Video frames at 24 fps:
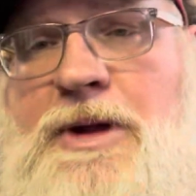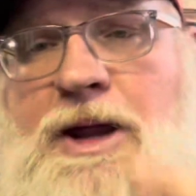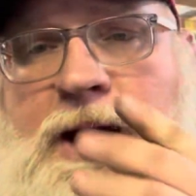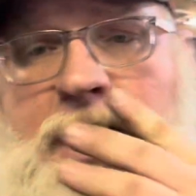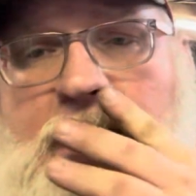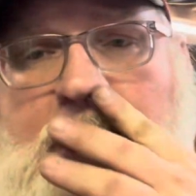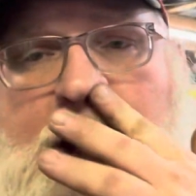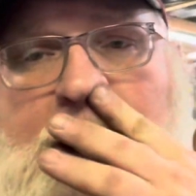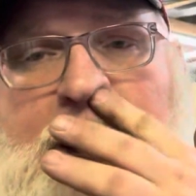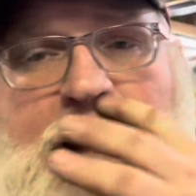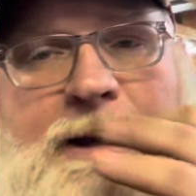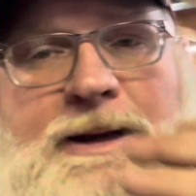
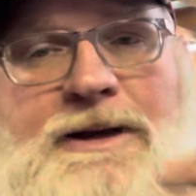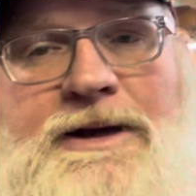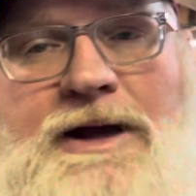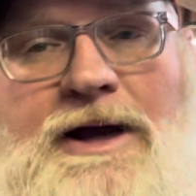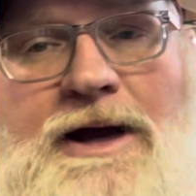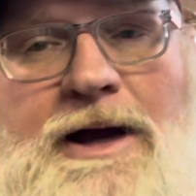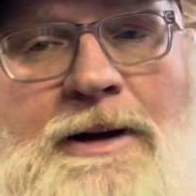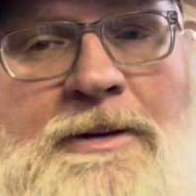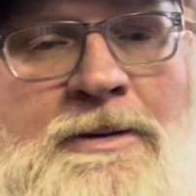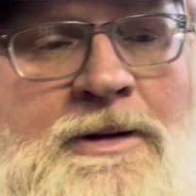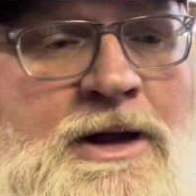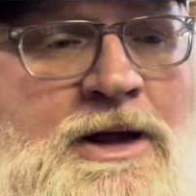And
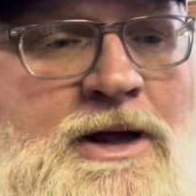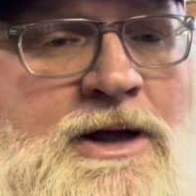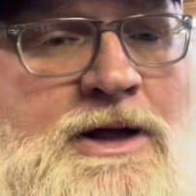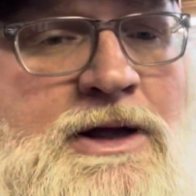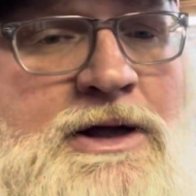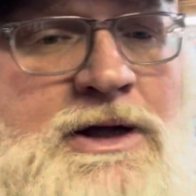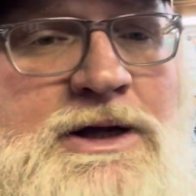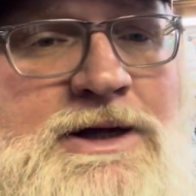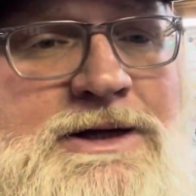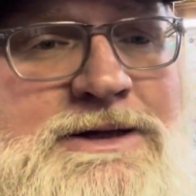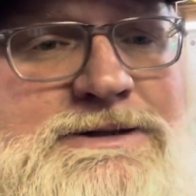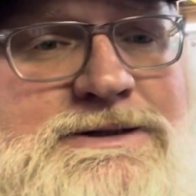I
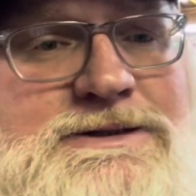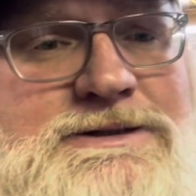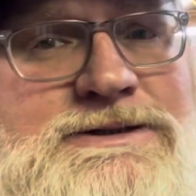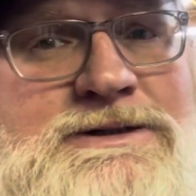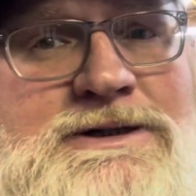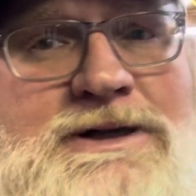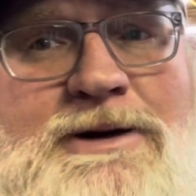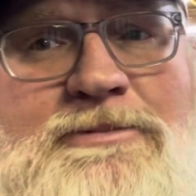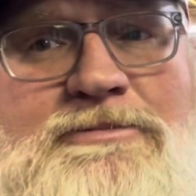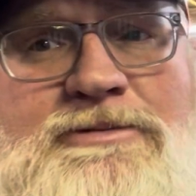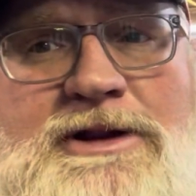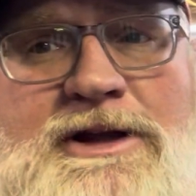
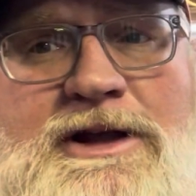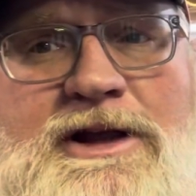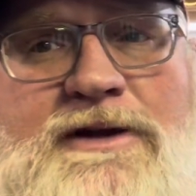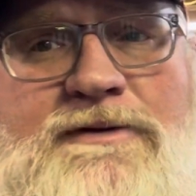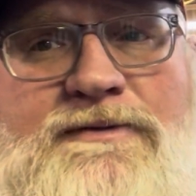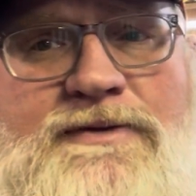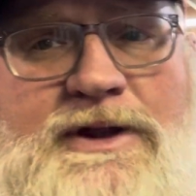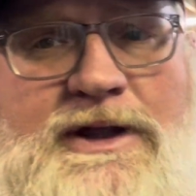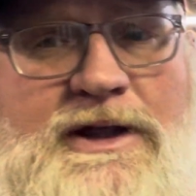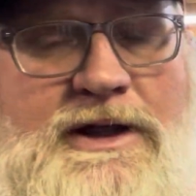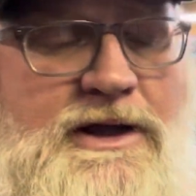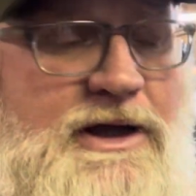
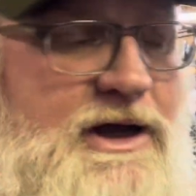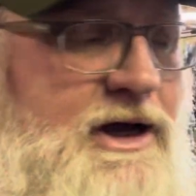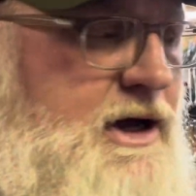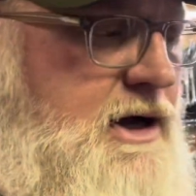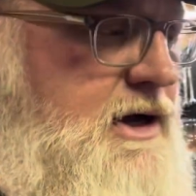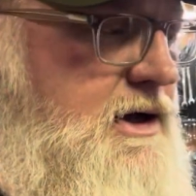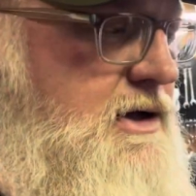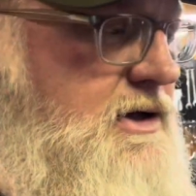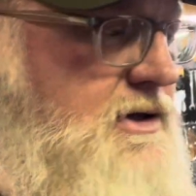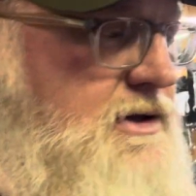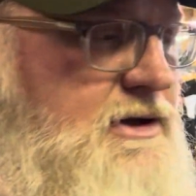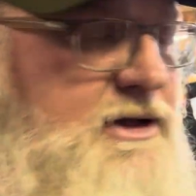believe
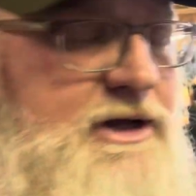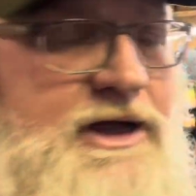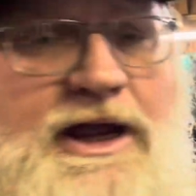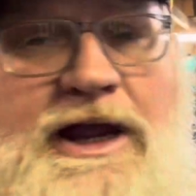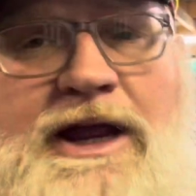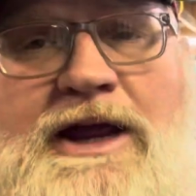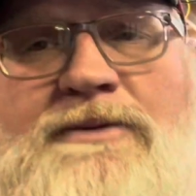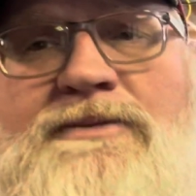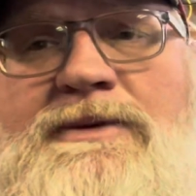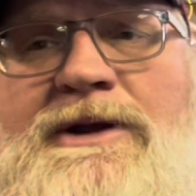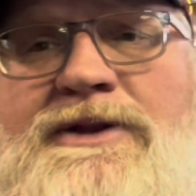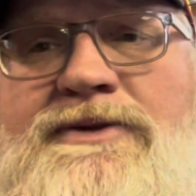the
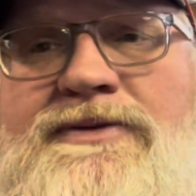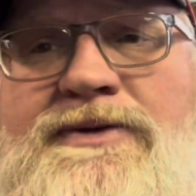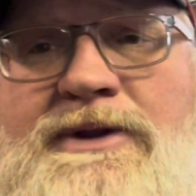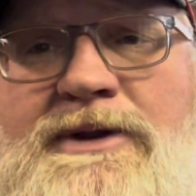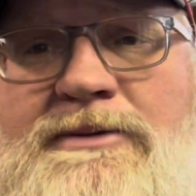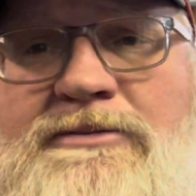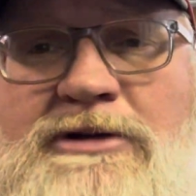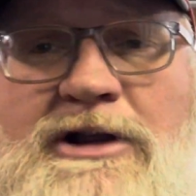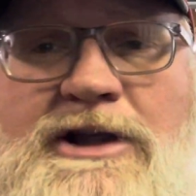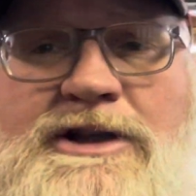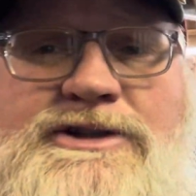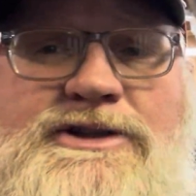head went through the
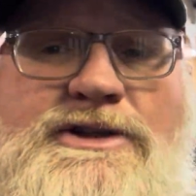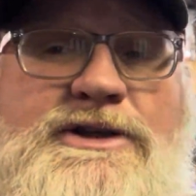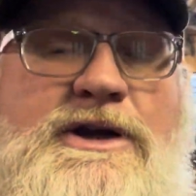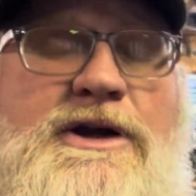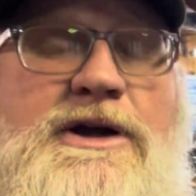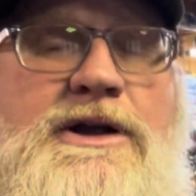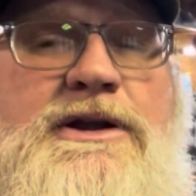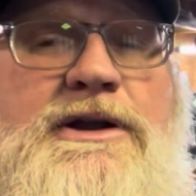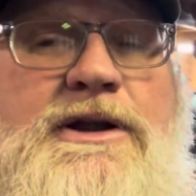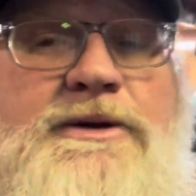brush guard.